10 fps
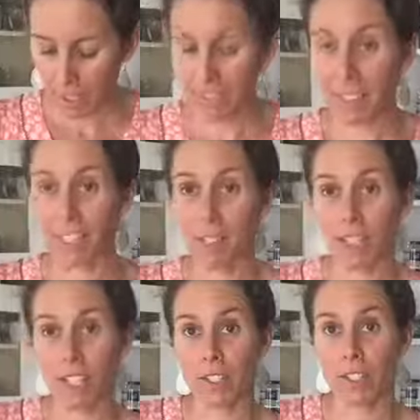And then
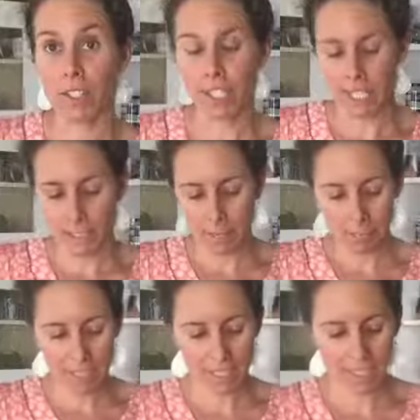all I do is
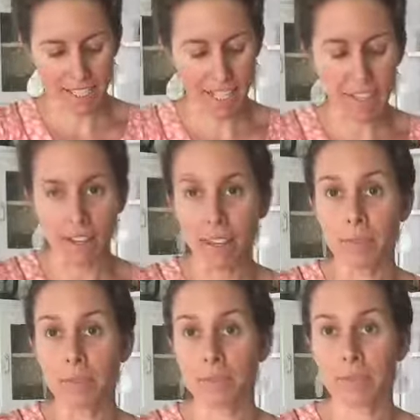mix it together
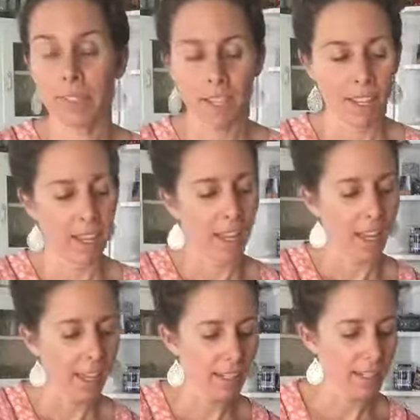
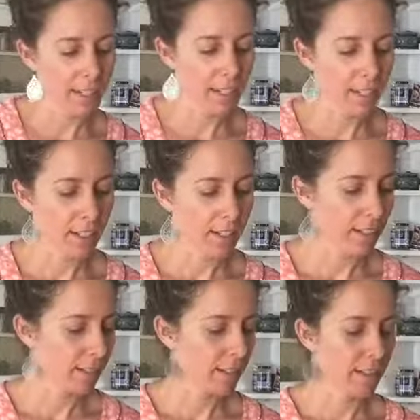and
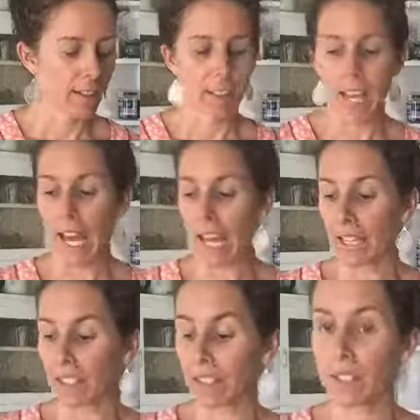
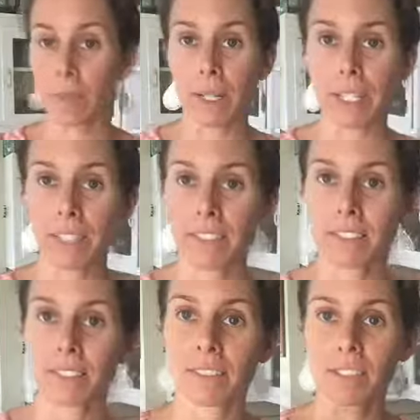add the sweetener.
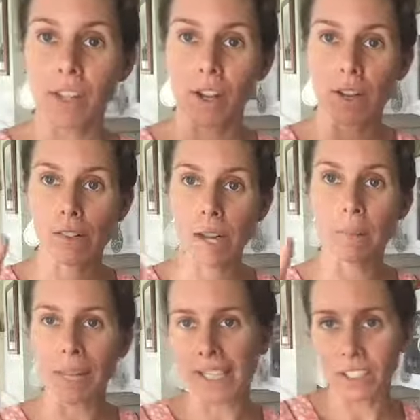So I'll
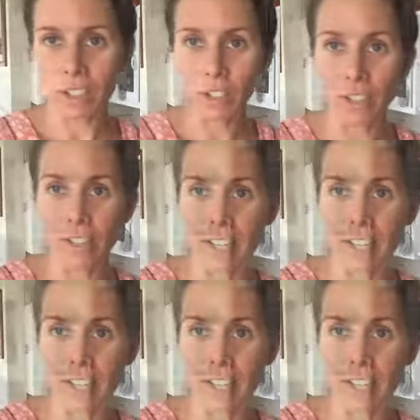come back and show you